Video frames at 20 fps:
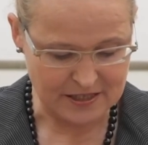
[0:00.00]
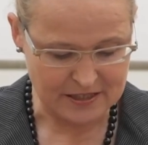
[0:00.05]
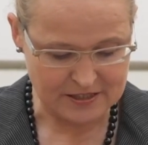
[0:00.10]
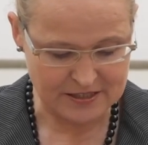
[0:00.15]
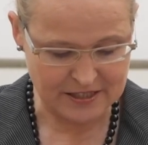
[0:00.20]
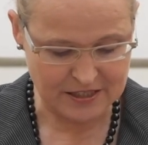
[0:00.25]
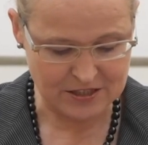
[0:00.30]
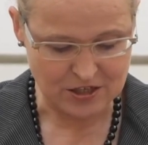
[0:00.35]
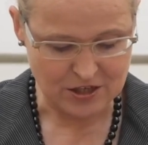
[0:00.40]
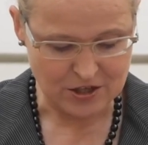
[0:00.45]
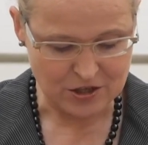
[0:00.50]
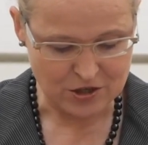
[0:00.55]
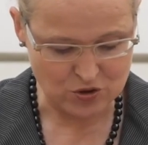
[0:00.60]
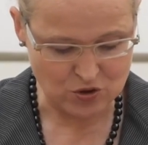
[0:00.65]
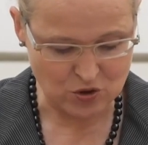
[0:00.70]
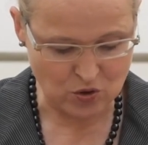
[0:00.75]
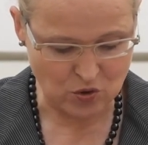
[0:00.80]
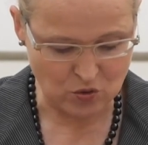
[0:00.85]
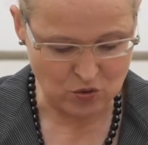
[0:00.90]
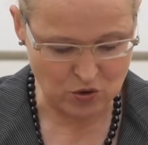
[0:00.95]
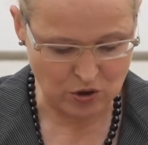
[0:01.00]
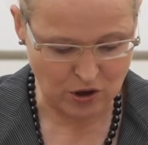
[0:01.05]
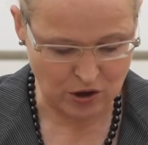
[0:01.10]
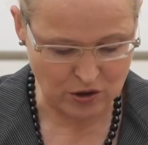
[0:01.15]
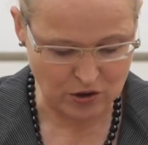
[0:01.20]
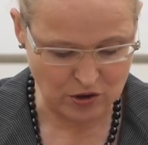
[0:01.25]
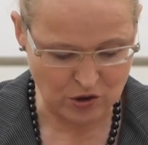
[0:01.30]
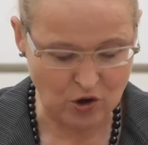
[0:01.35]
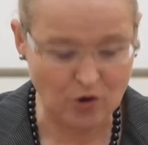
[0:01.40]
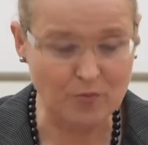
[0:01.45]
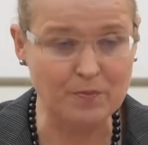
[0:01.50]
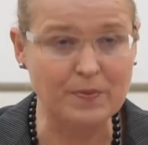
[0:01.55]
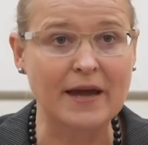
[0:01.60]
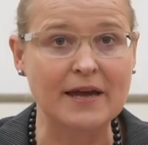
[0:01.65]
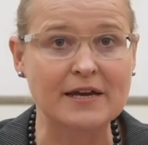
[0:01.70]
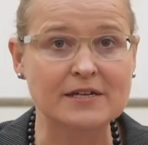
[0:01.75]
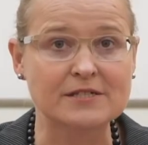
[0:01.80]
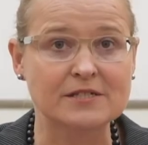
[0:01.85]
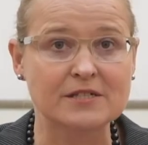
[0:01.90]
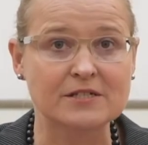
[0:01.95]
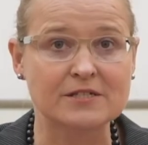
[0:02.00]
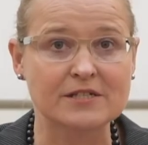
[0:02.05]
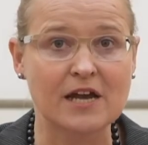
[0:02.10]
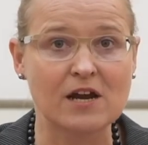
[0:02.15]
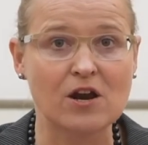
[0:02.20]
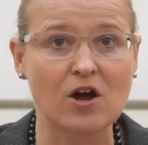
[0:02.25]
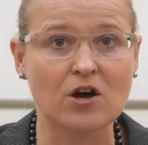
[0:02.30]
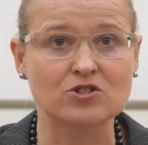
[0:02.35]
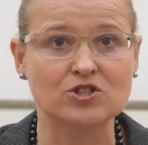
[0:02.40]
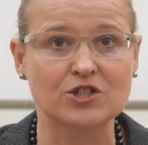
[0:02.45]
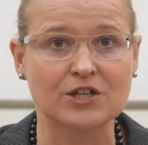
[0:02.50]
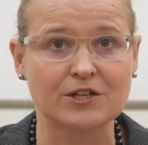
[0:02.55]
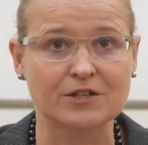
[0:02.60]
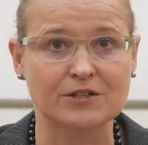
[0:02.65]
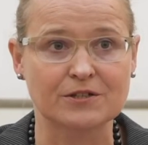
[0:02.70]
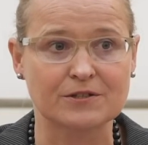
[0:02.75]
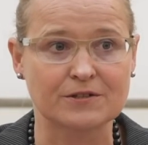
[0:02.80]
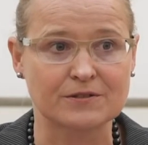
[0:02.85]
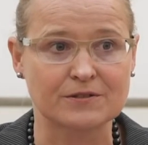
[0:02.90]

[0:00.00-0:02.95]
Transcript: that no longer obeys their logic.